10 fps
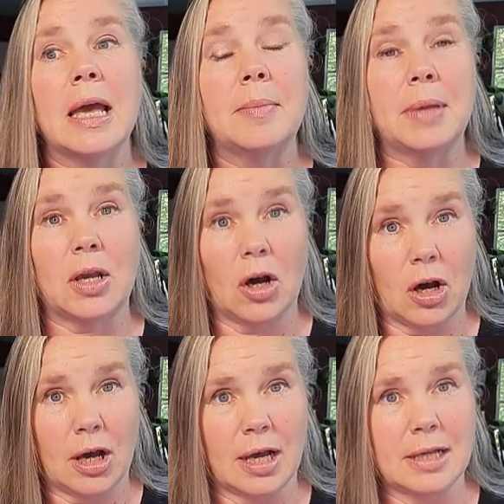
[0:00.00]

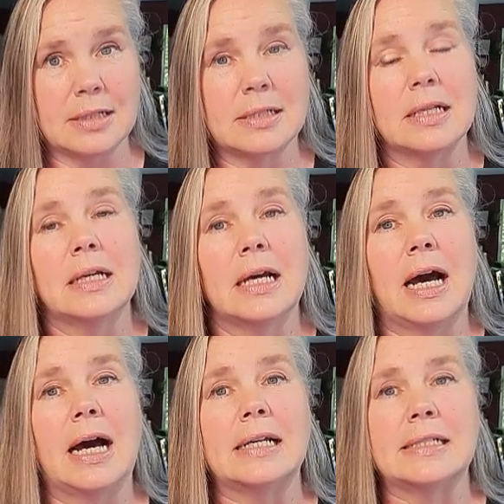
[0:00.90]
because
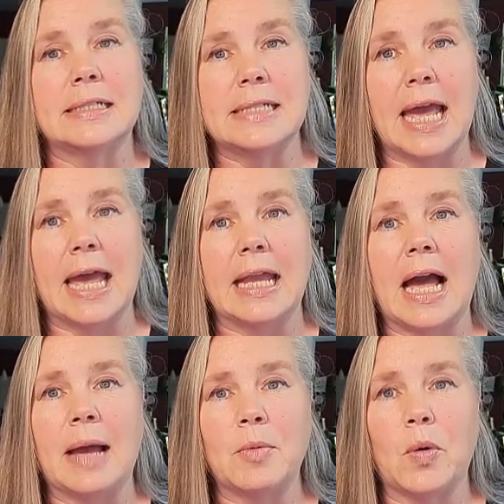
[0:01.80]
today
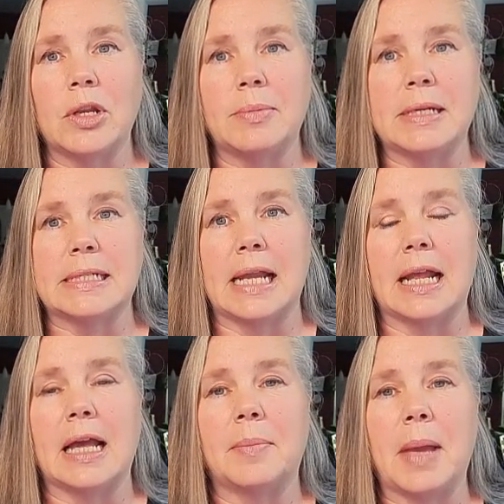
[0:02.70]
I'm going to be
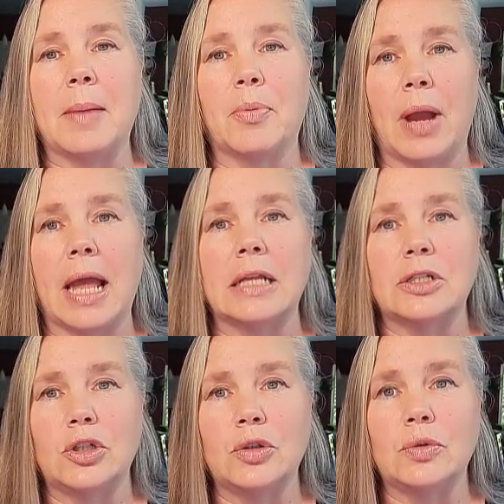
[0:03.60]
setting up a
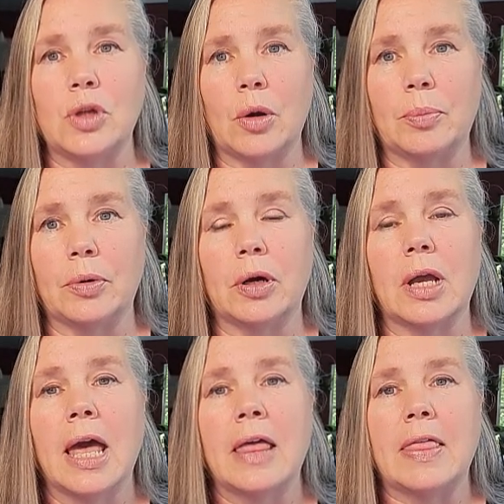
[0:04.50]
brand new notebook
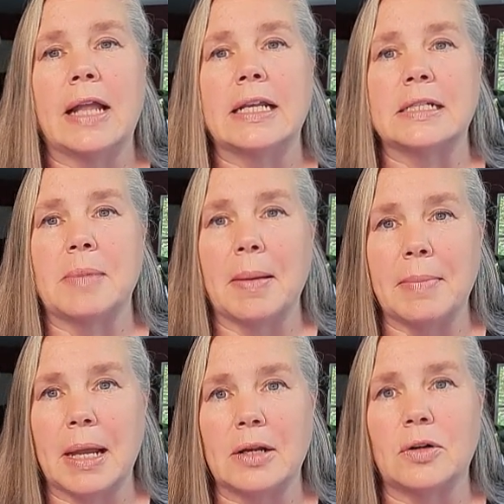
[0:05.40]
that is my
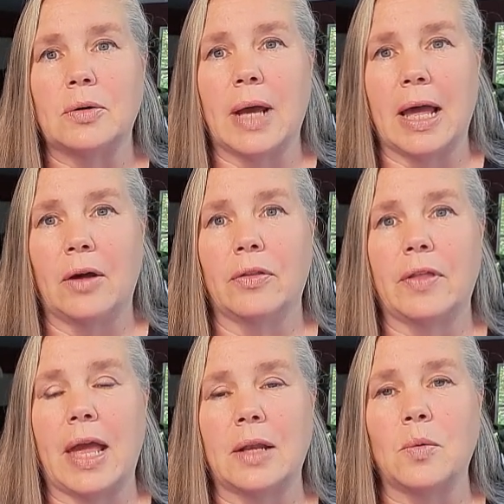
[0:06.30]
medical health
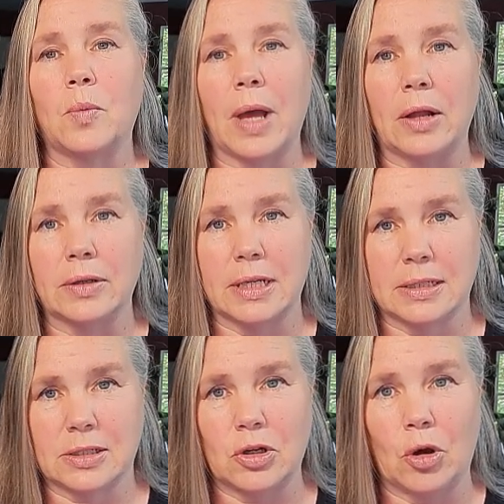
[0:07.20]
and
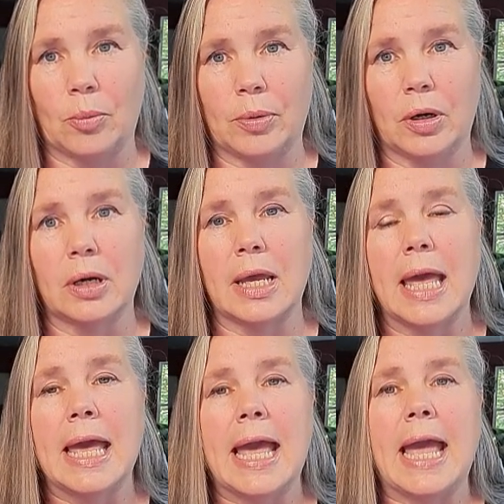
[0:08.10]
wellness notebook.
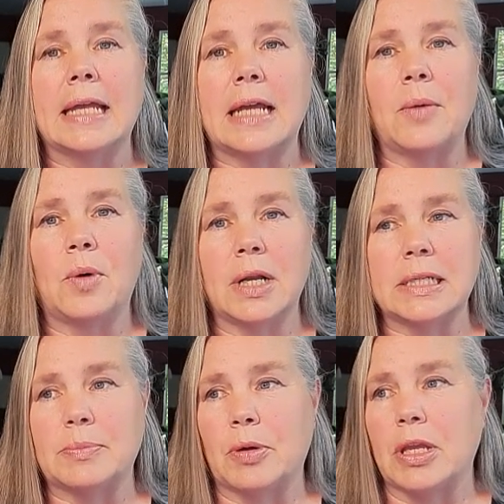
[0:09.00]
And I
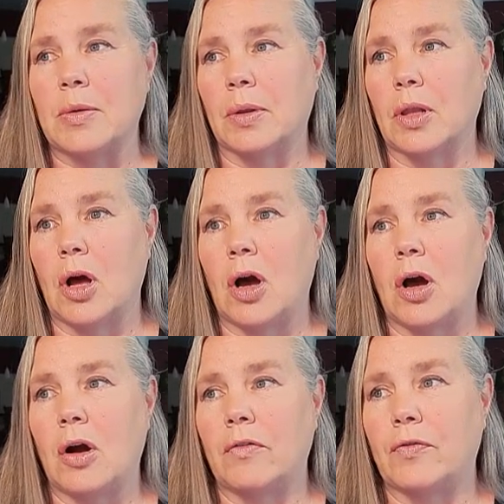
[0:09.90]
wanted to bring you
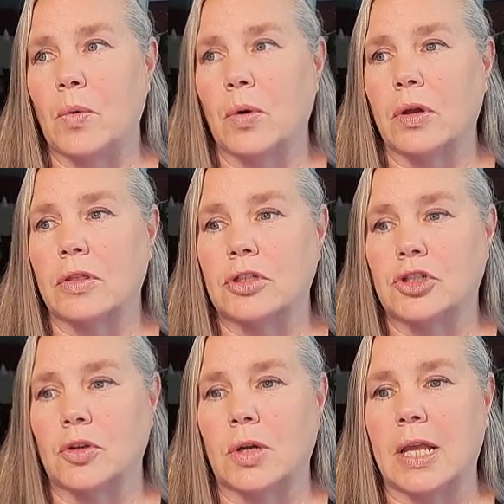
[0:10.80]
along for the
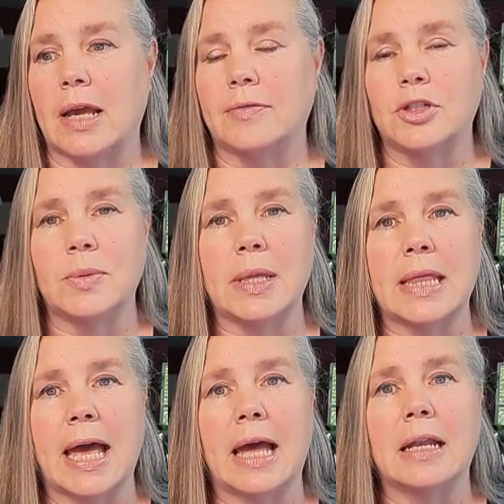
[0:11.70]
journey of doing
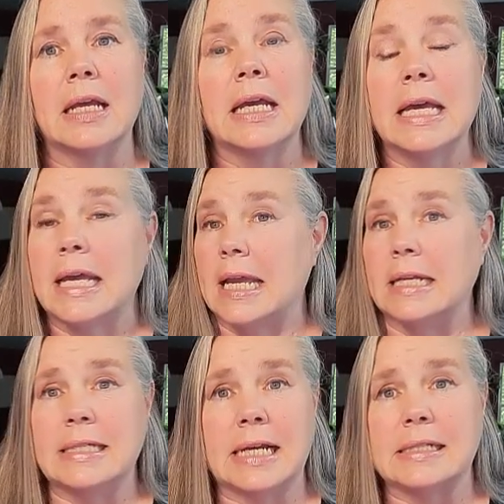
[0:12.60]
that.
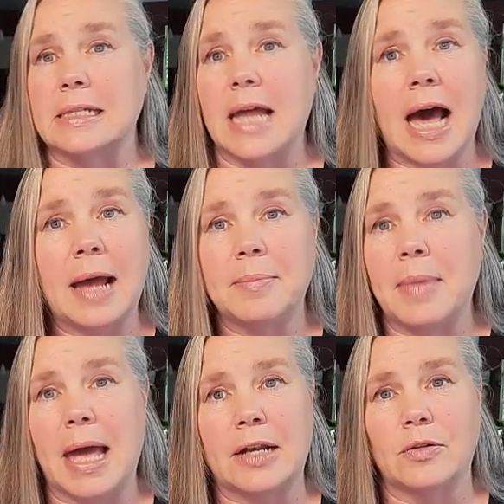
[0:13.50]
It does not
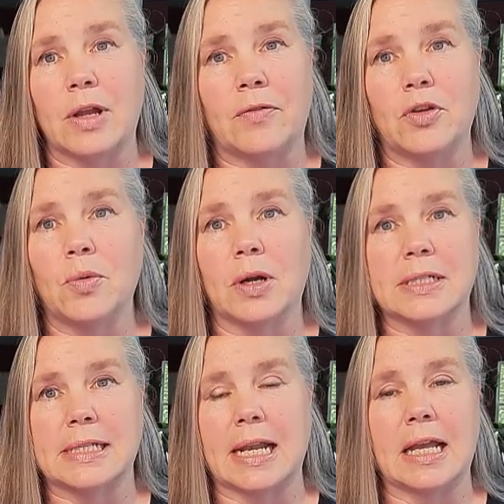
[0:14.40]
matter if you are
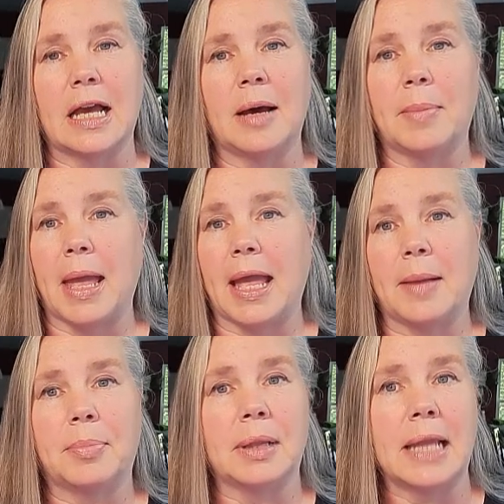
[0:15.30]
setting up
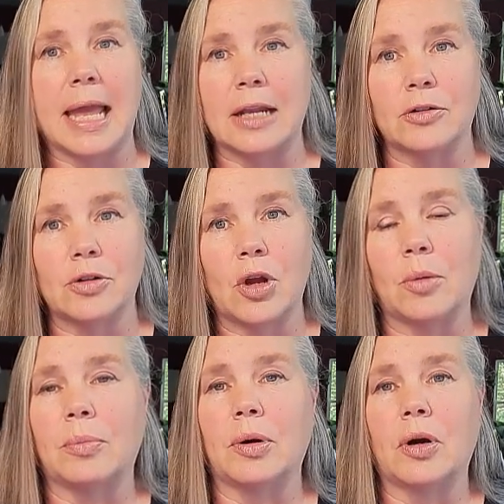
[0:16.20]
a planner
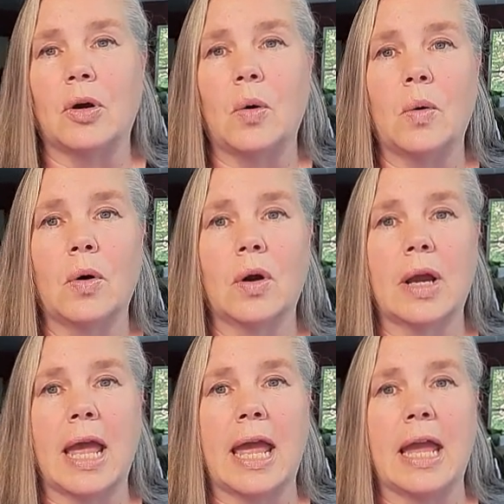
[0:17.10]
notebook
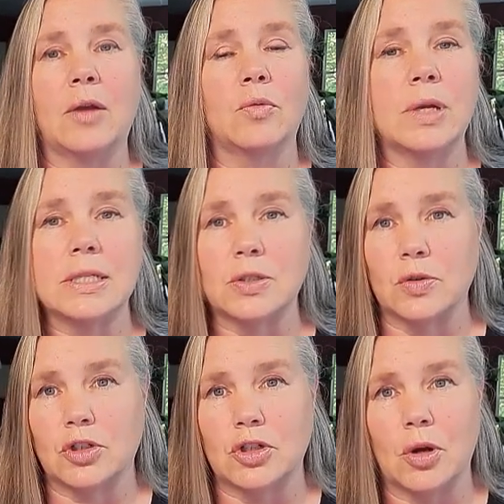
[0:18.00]
or a
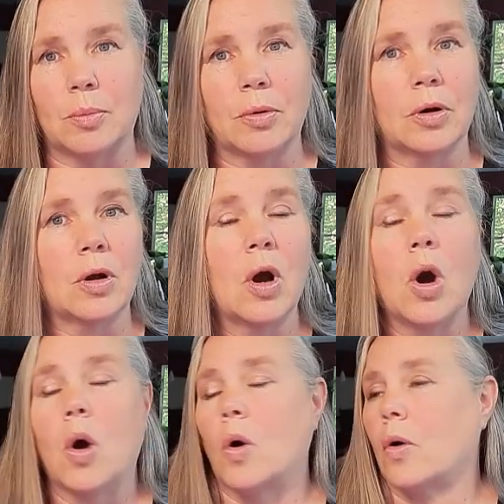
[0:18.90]
research notebook
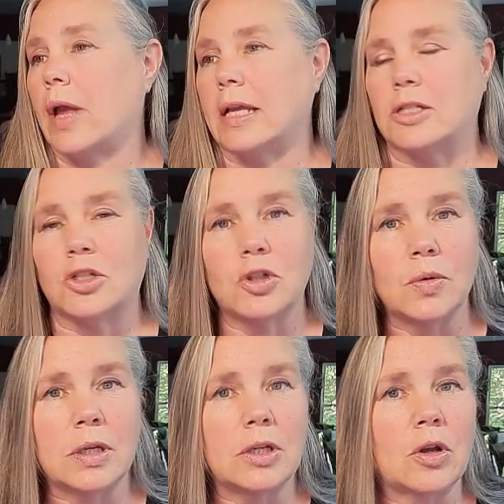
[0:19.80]
or a
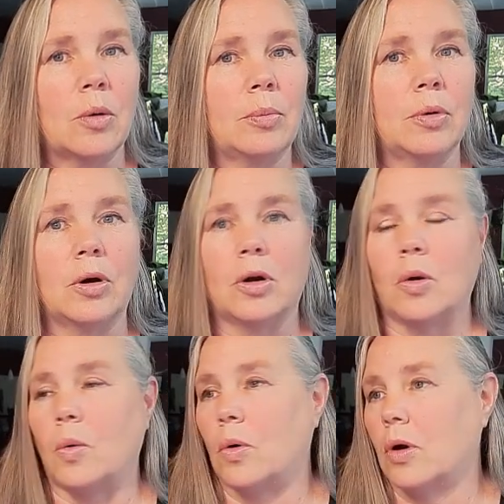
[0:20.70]
student notebook
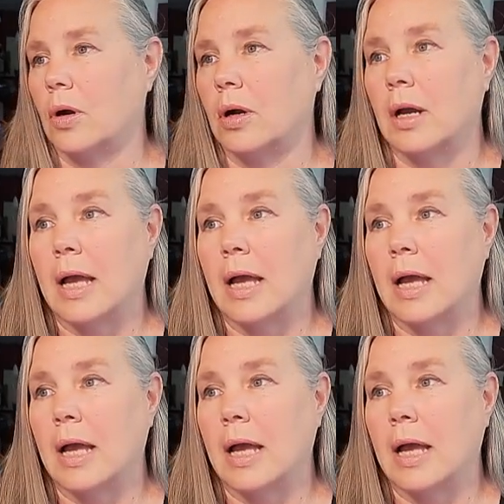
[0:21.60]
or